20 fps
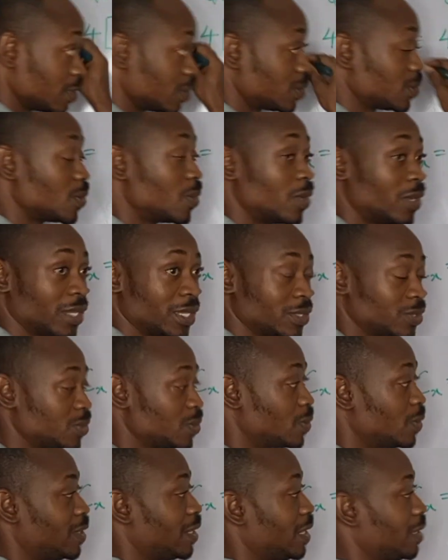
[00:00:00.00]
and so on
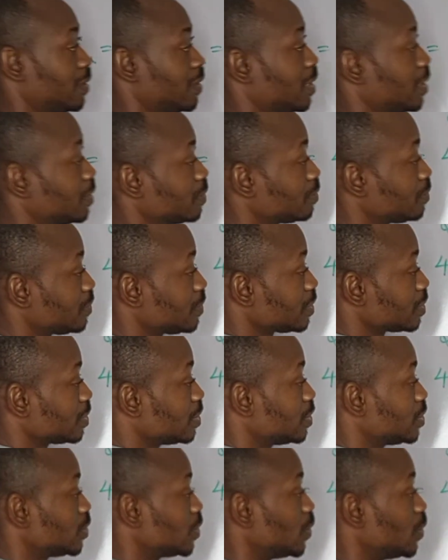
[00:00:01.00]
like that.
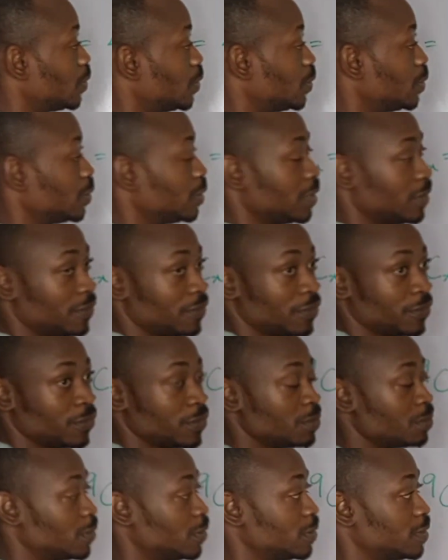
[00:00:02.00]
So if
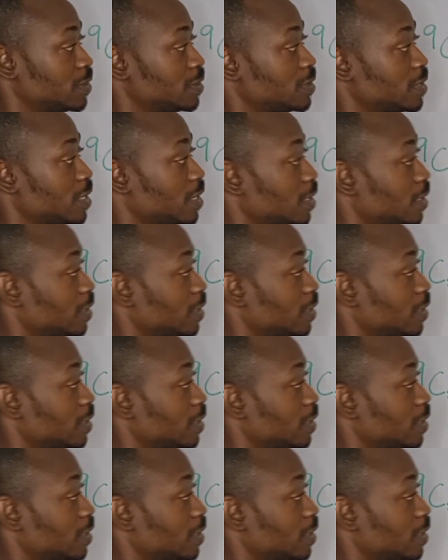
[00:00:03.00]
we must,